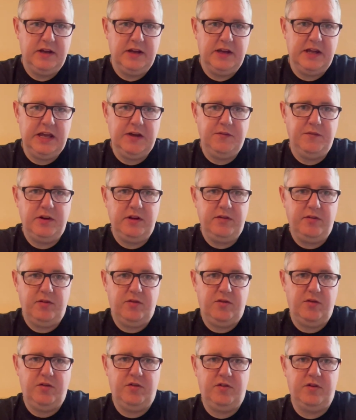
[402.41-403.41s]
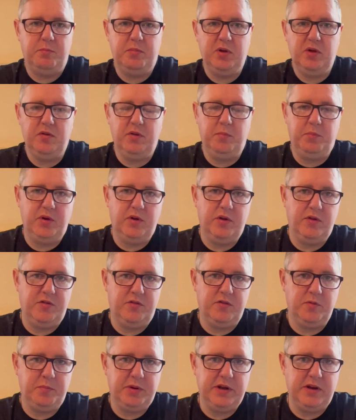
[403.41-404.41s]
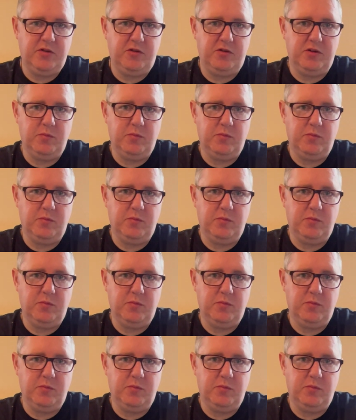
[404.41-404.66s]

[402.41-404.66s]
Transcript: even if it's just to build a personal picture